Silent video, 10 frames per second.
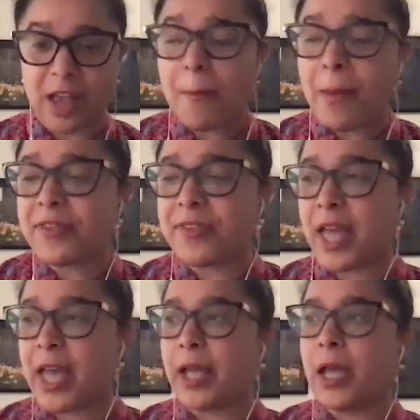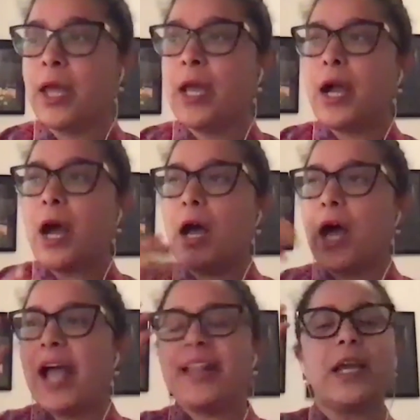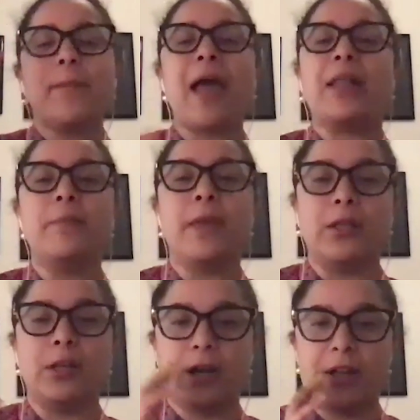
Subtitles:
I'm not saying, I think Madeline Miller